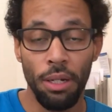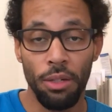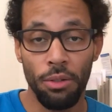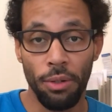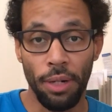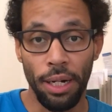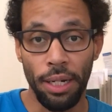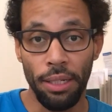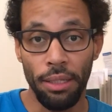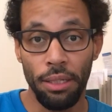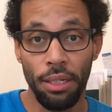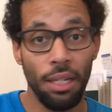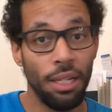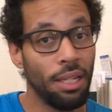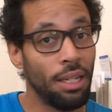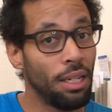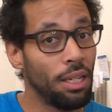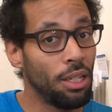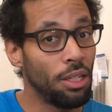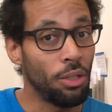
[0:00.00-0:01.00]
right?
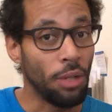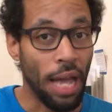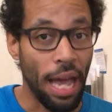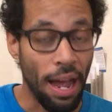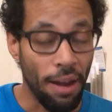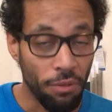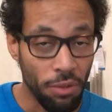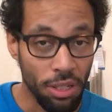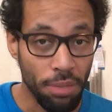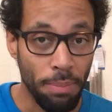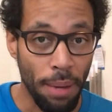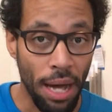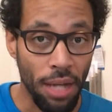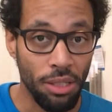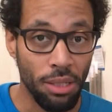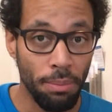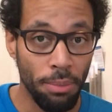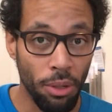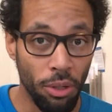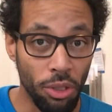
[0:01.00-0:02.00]
You have
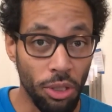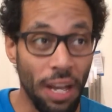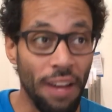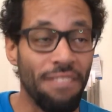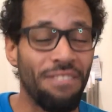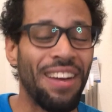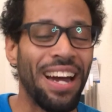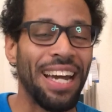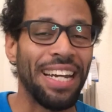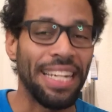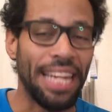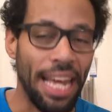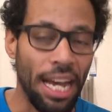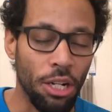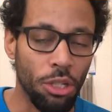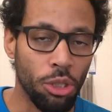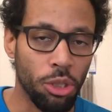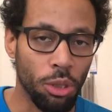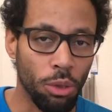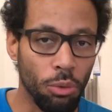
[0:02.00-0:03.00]
responsibility, you have
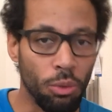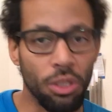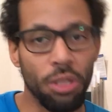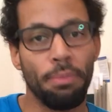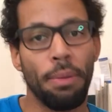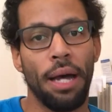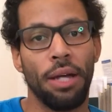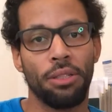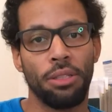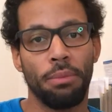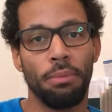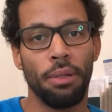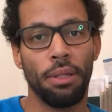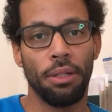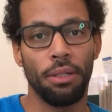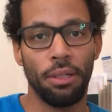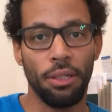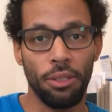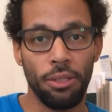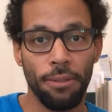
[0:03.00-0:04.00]
financial
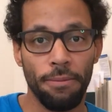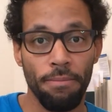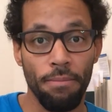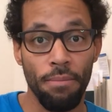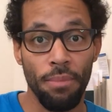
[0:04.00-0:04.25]
responsibilities.